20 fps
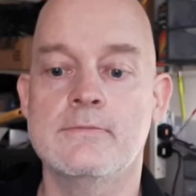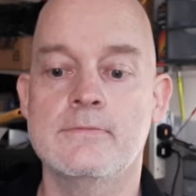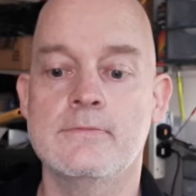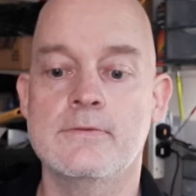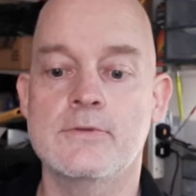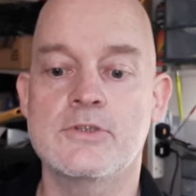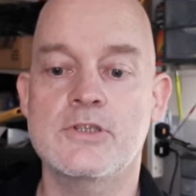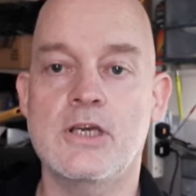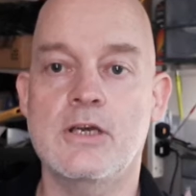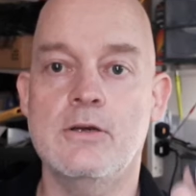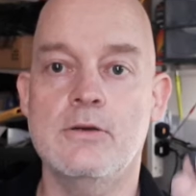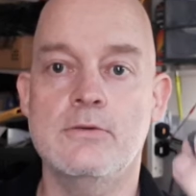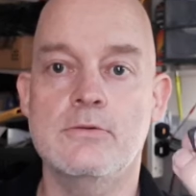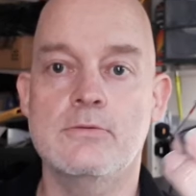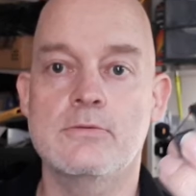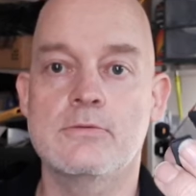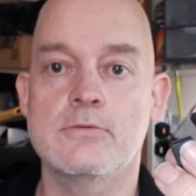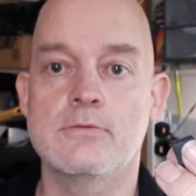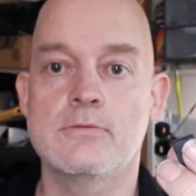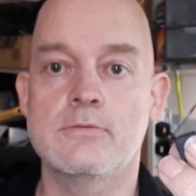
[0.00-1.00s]
So
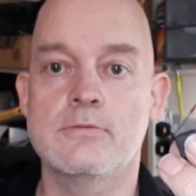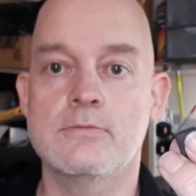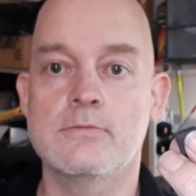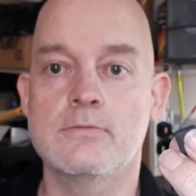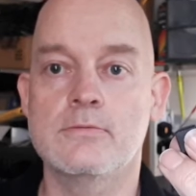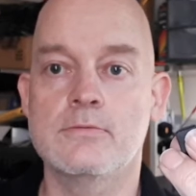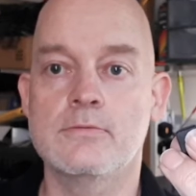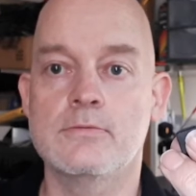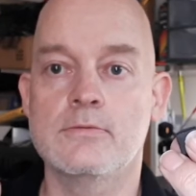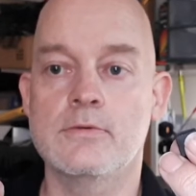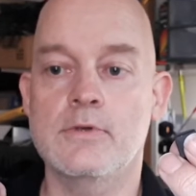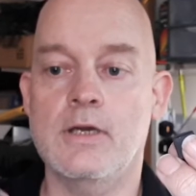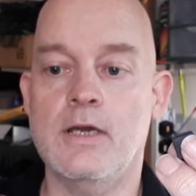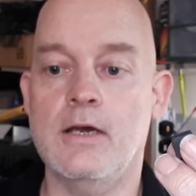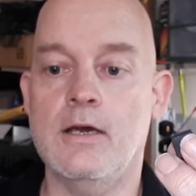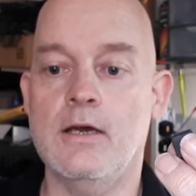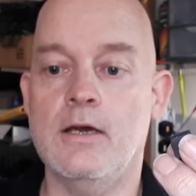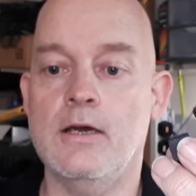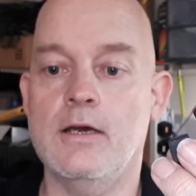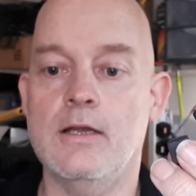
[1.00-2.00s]

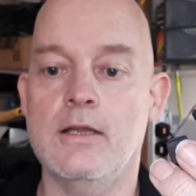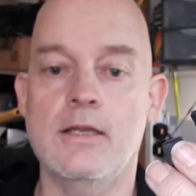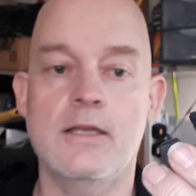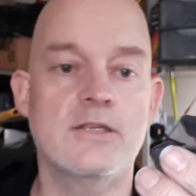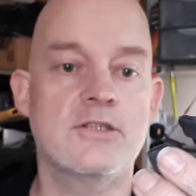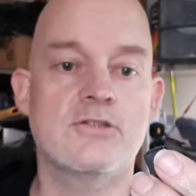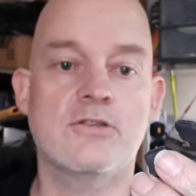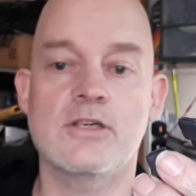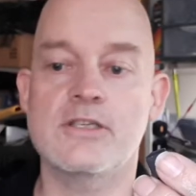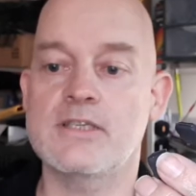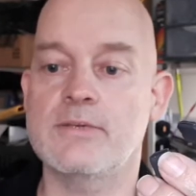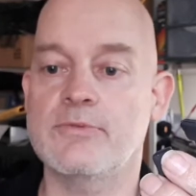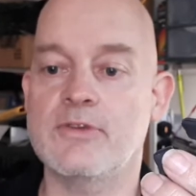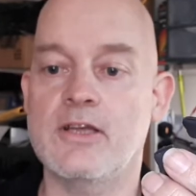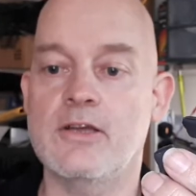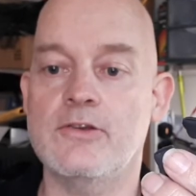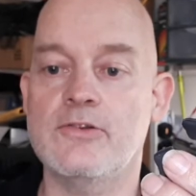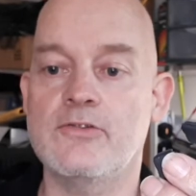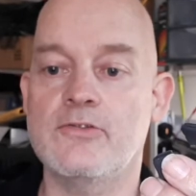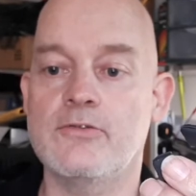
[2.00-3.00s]
let's try something
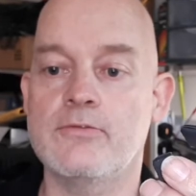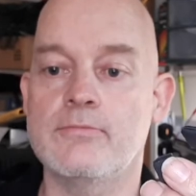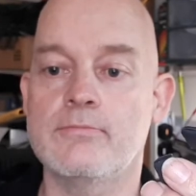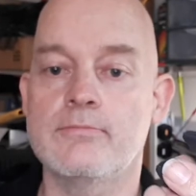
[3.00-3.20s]
else.